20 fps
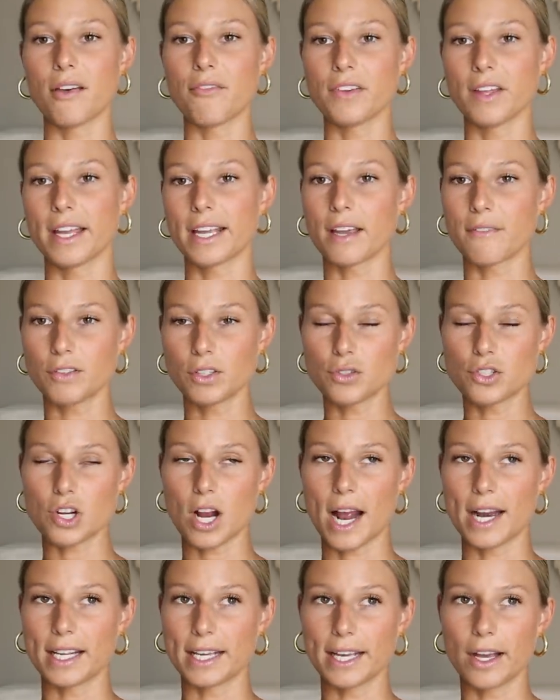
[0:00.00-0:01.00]
I feel like if you
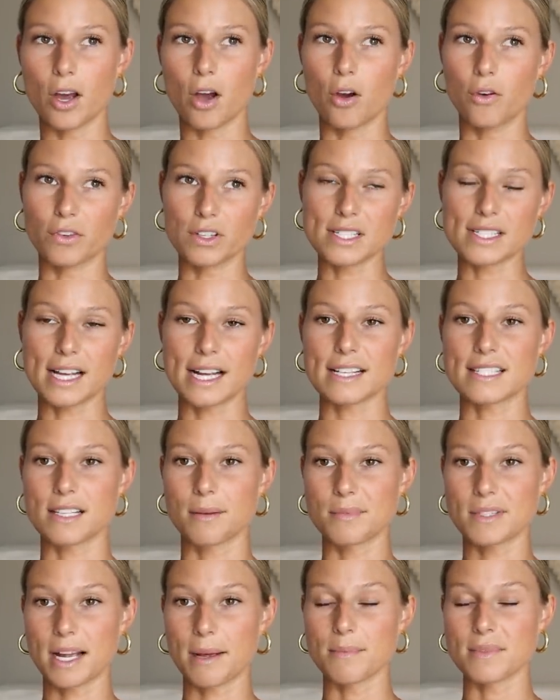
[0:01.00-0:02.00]
try to get oversized,
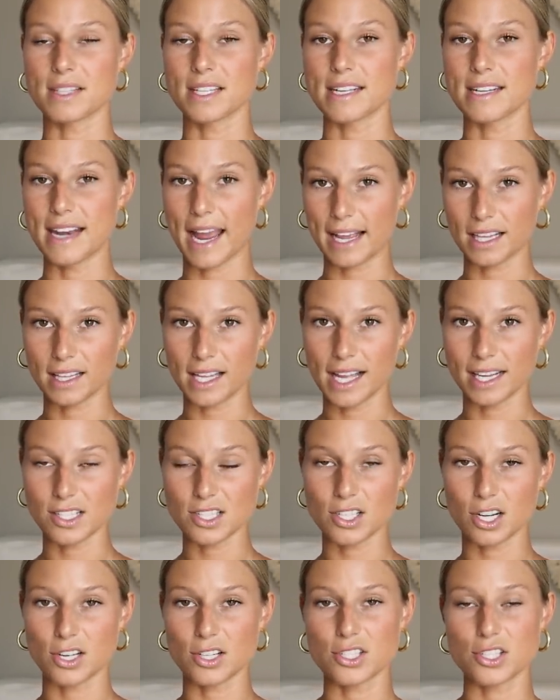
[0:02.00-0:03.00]
sometimes the neckline
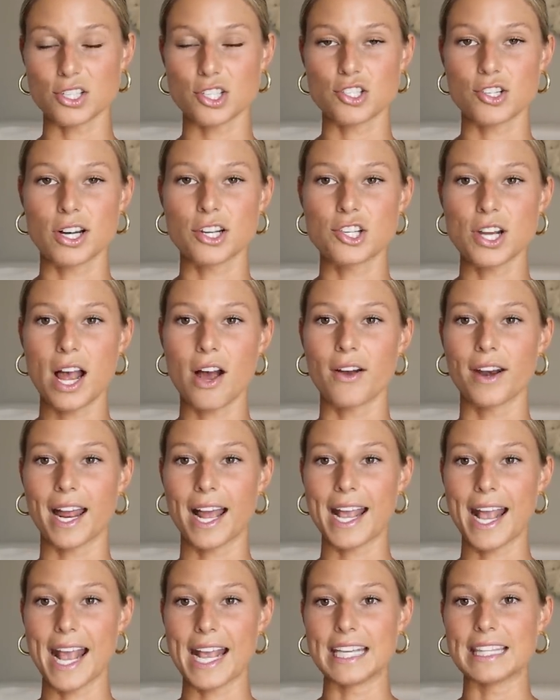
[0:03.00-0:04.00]
starts to stretch out and
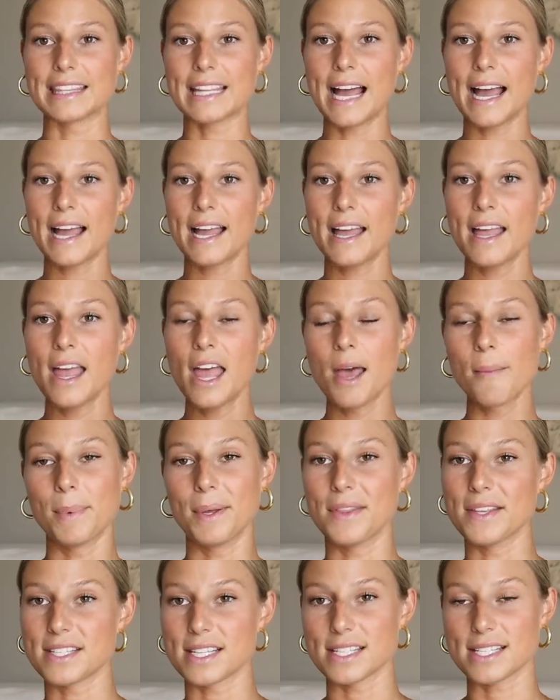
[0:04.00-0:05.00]
I hate that,
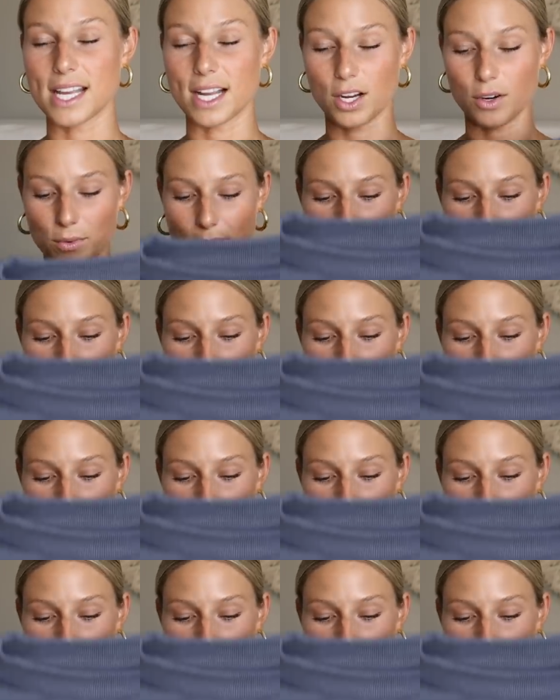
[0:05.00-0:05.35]
but this is like a